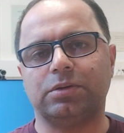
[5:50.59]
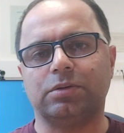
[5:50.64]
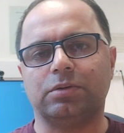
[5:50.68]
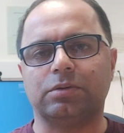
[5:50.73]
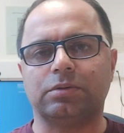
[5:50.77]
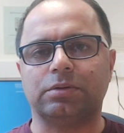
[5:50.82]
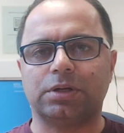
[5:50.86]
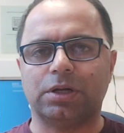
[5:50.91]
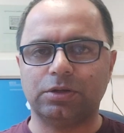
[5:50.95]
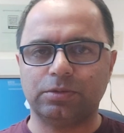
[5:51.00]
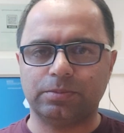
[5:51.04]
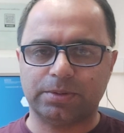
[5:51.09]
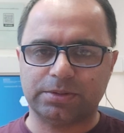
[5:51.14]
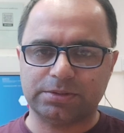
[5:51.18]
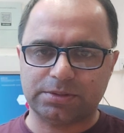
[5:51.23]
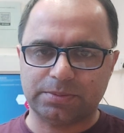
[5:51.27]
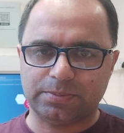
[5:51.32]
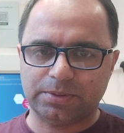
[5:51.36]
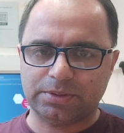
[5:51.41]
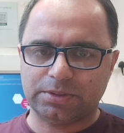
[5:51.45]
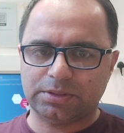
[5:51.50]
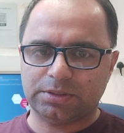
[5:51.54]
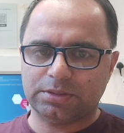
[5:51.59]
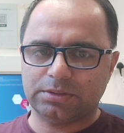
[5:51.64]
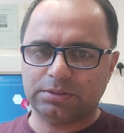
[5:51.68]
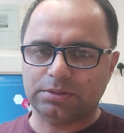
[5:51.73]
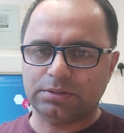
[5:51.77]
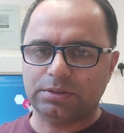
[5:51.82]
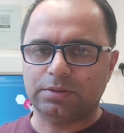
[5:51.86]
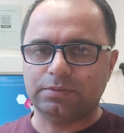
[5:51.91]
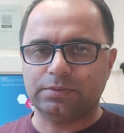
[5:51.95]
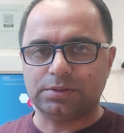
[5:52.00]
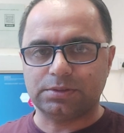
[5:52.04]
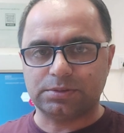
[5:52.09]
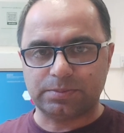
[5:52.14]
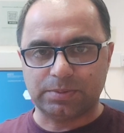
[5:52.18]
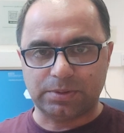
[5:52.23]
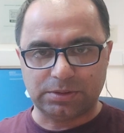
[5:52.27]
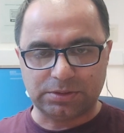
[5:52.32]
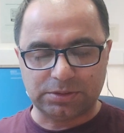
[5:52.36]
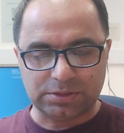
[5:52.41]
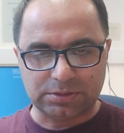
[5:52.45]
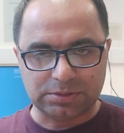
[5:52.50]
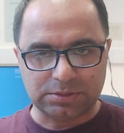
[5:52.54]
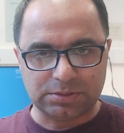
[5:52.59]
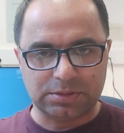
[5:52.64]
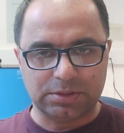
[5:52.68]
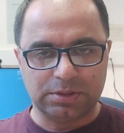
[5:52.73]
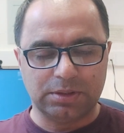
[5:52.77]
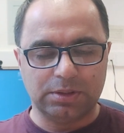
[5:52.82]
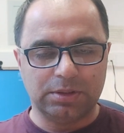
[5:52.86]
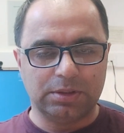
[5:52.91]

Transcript: or cryoprecipitate, give this patient